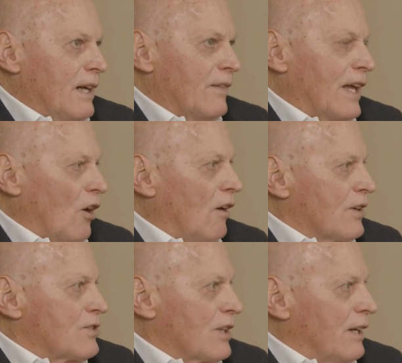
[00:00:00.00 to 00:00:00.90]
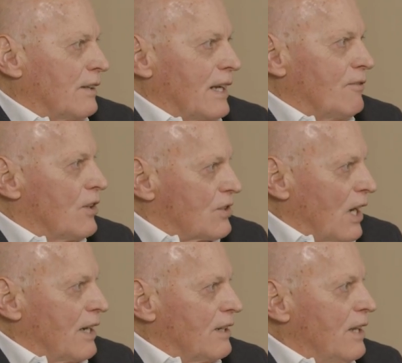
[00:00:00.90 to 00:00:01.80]
then all of a sudden they've
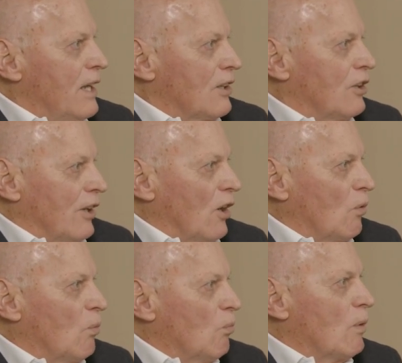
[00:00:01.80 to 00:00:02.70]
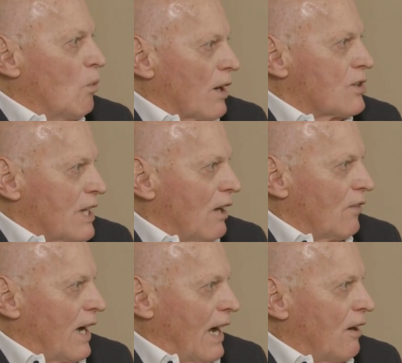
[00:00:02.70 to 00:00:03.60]
decided, we want to sell
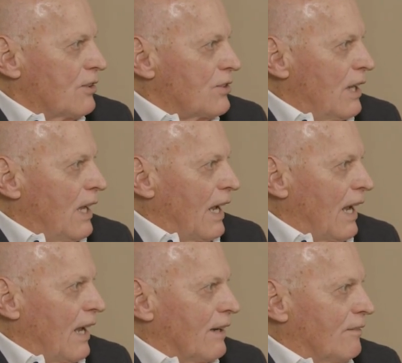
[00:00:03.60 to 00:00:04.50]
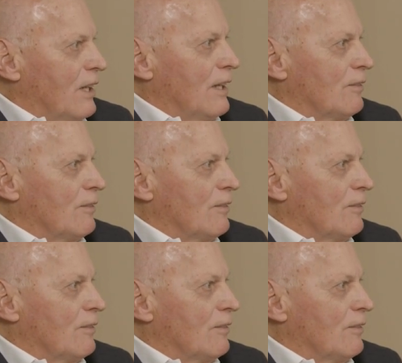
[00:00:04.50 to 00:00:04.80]
the house. And